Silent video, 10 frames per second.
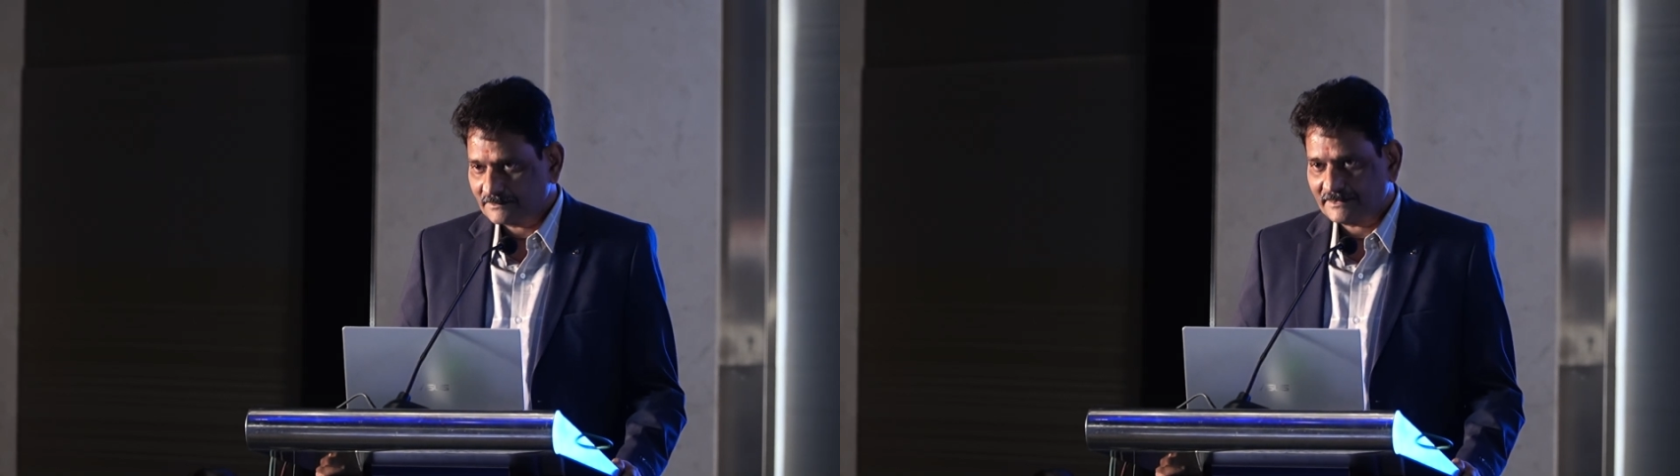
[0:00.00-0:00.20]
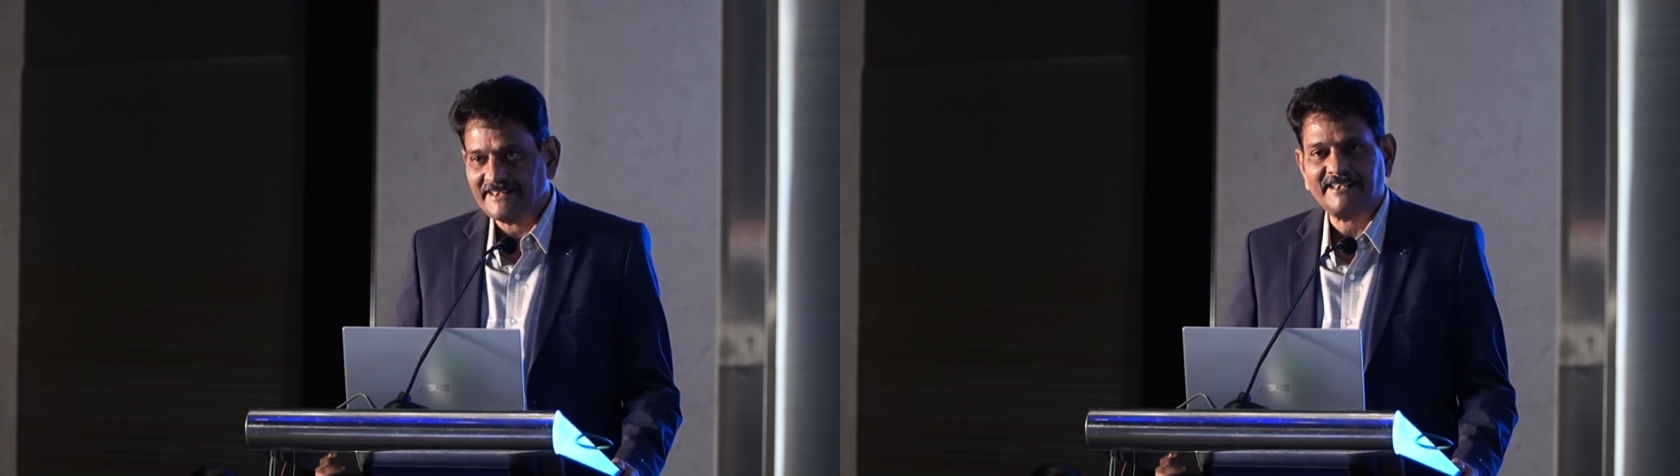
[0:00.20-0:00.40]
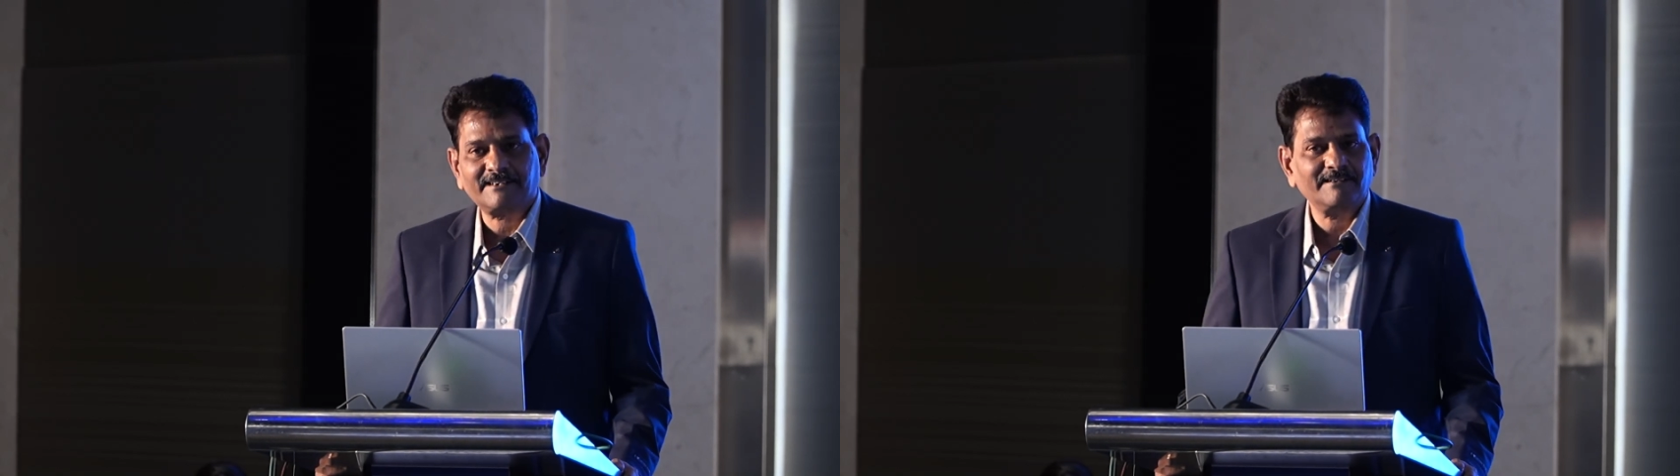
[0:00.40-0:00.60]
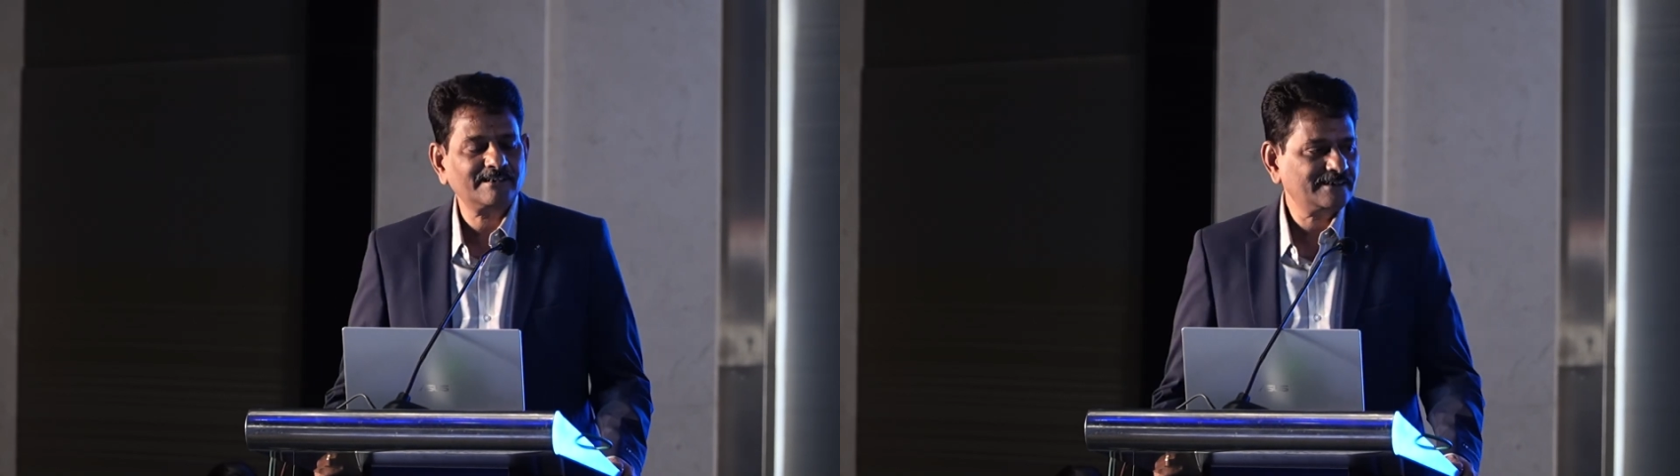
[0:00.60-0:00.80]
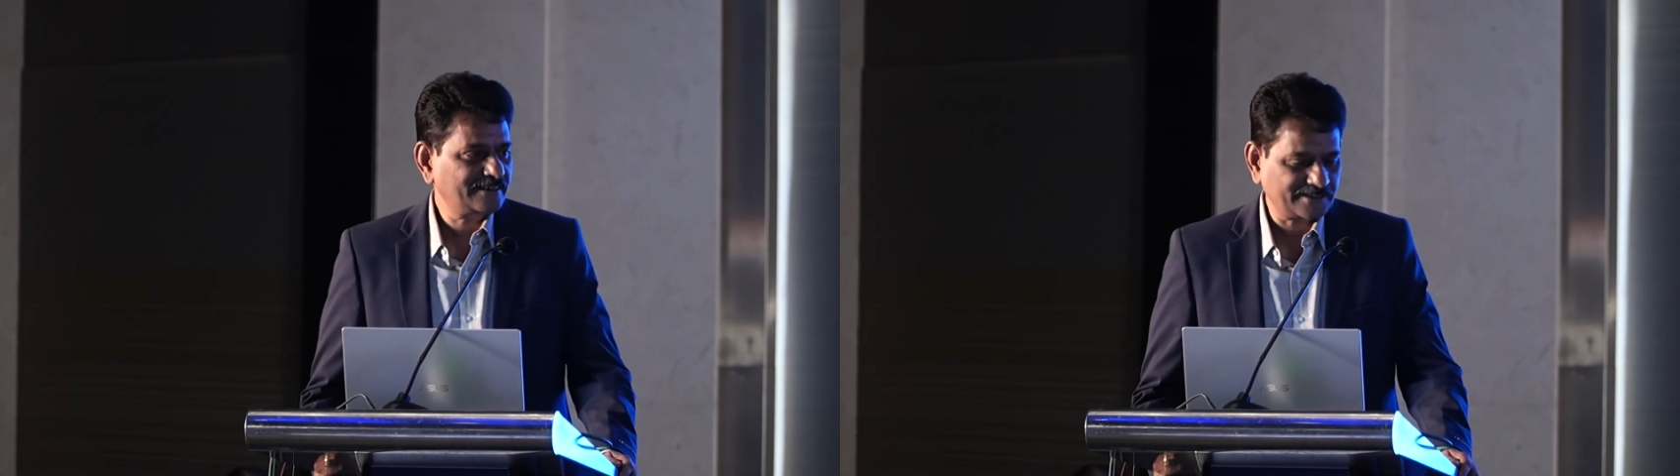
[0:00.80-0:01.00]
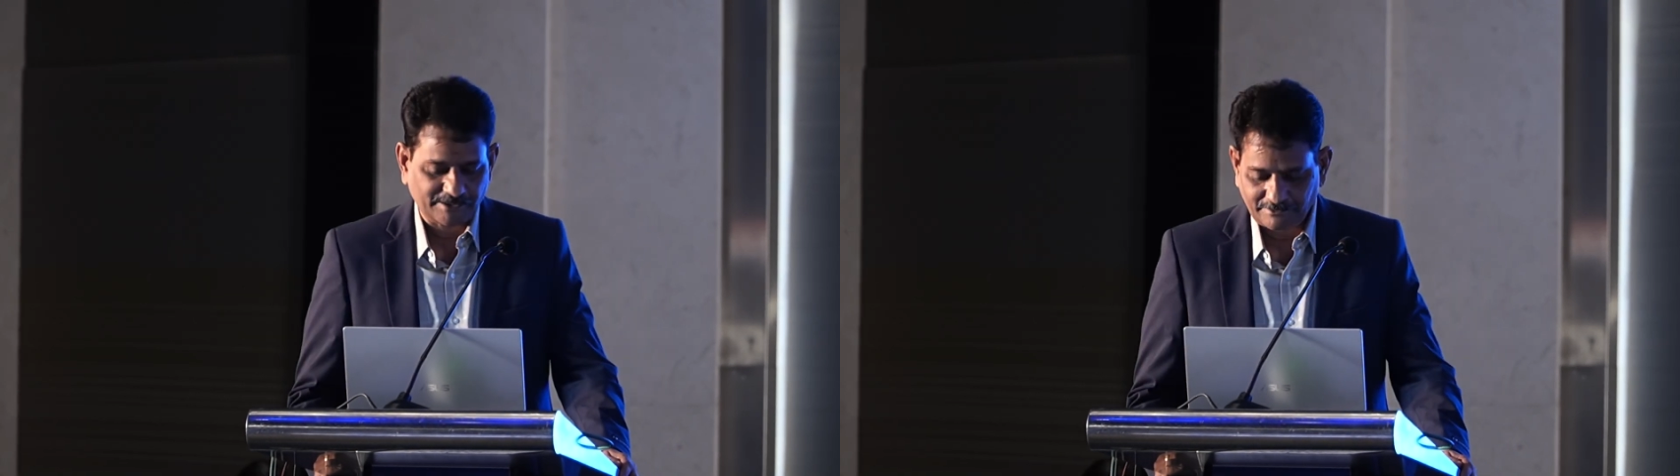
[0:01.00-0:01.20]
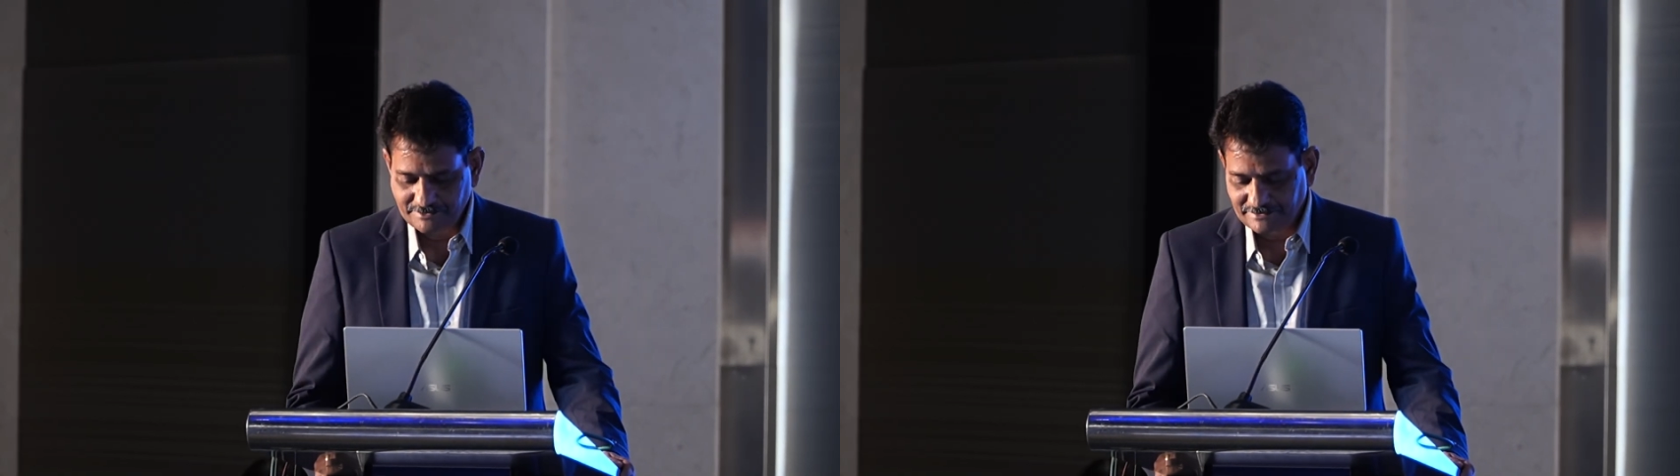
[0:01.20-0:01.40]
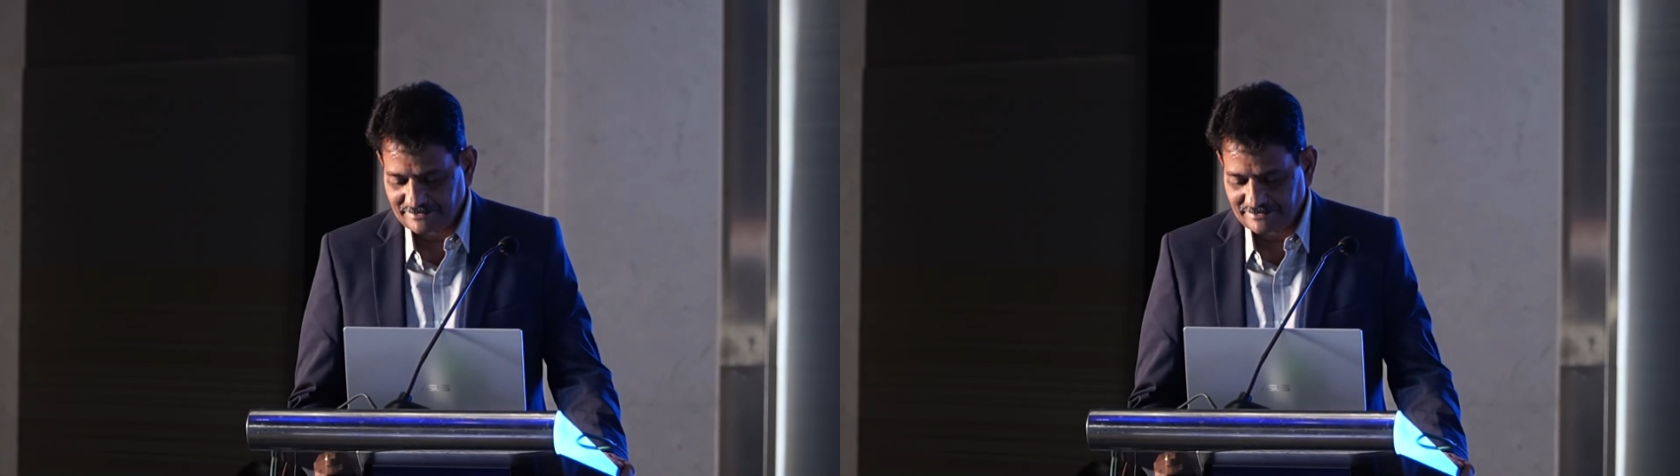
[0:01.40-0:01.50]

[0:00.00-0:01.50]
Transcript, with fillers: Dear distinguished